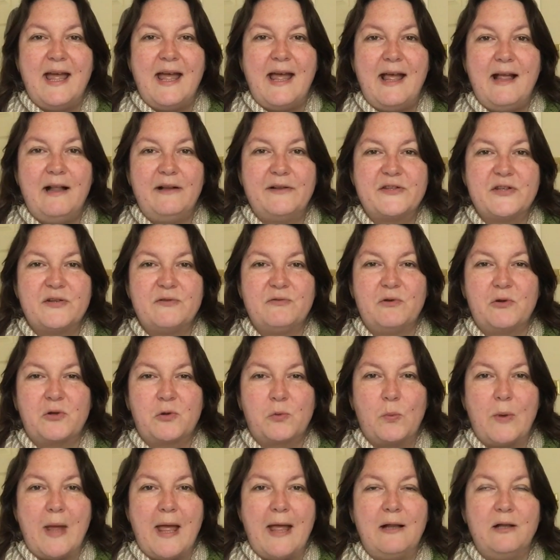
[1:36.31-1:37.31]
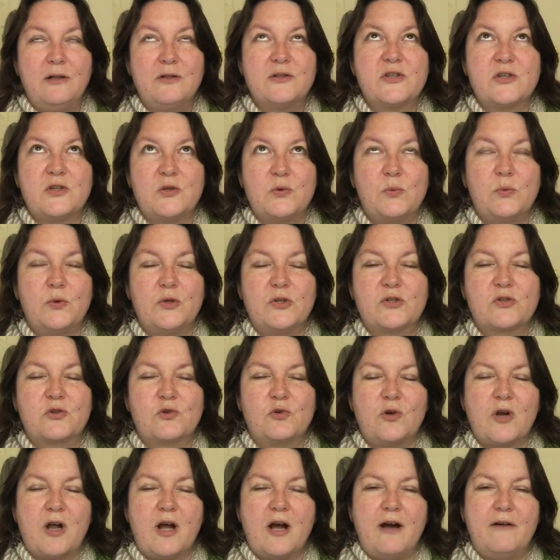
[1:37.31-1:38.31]

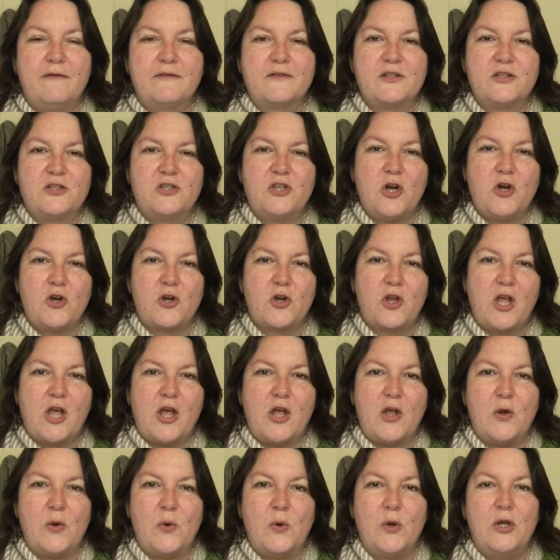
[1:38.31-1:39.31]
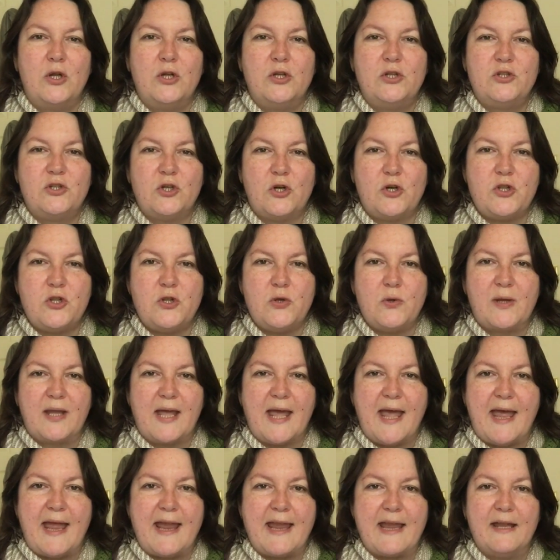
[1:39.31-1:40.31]

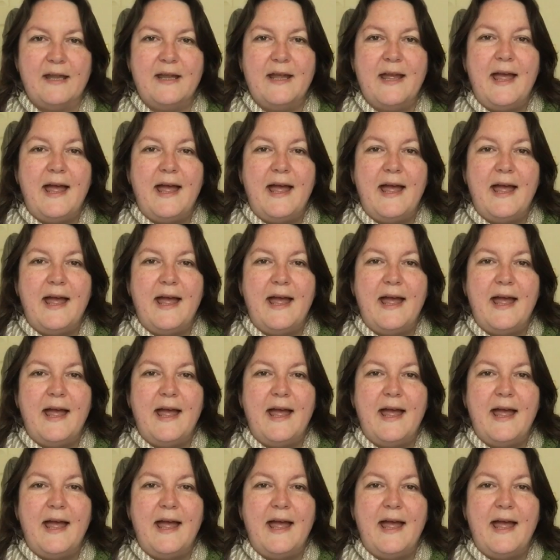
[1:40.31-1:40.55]
eldenwoodcraft.co.uk,